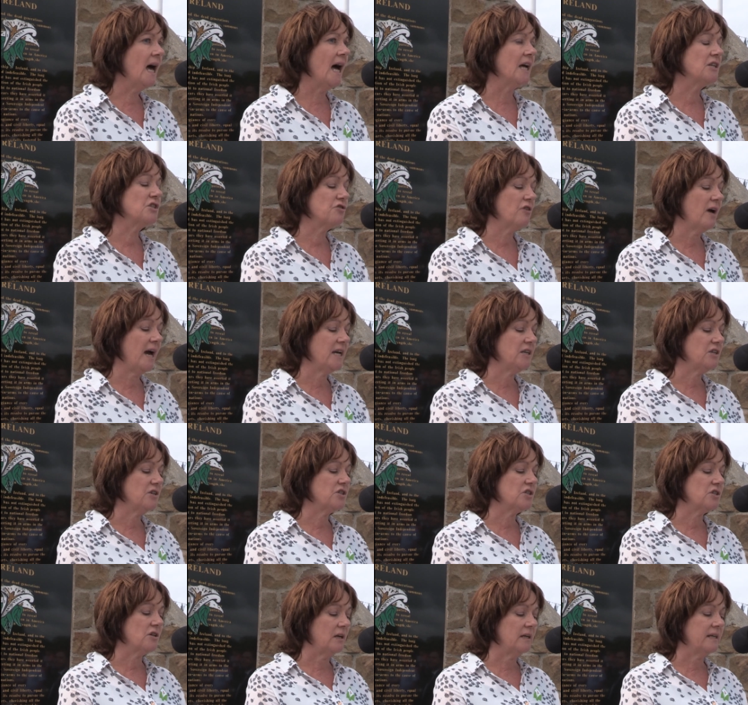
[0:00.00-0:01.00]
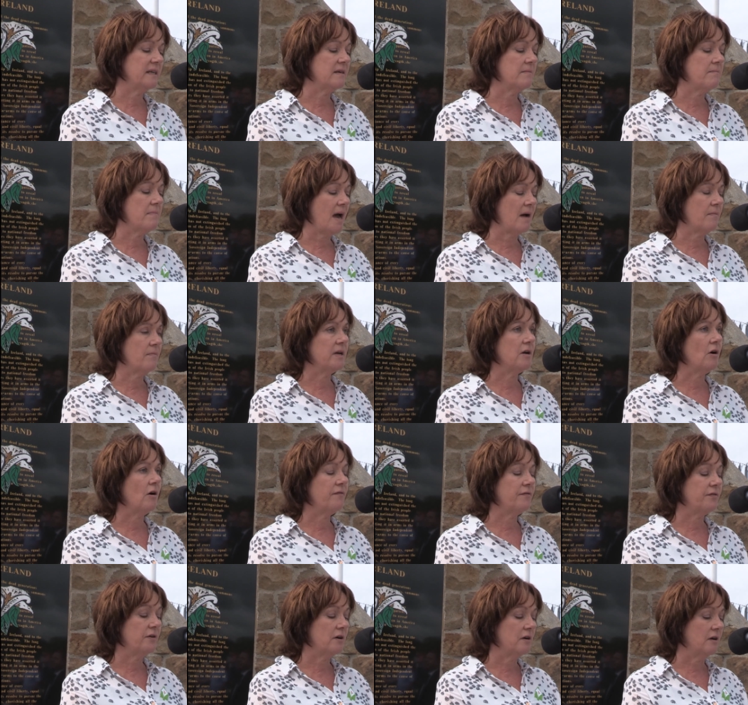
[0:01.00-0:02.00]
and try to sully the memory
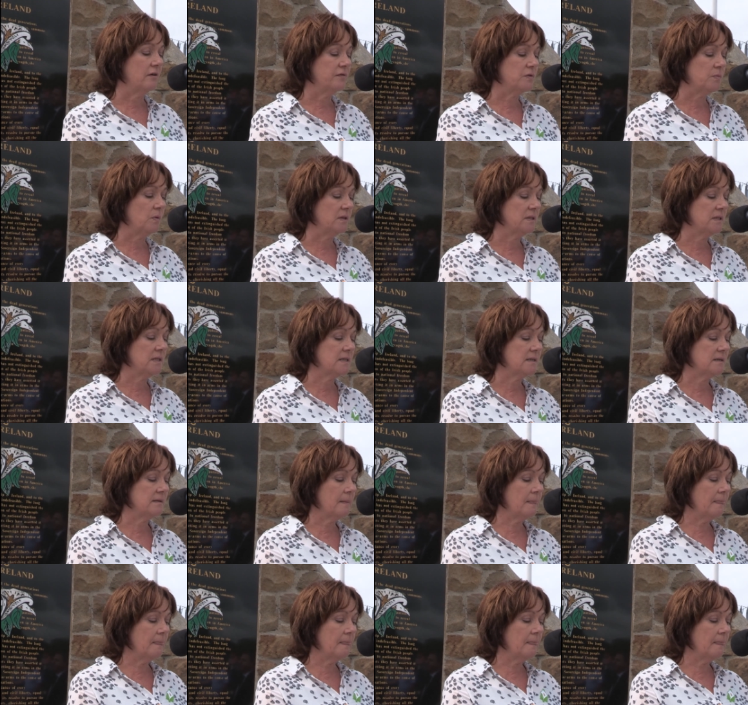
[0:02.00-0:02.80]
of their loved ones.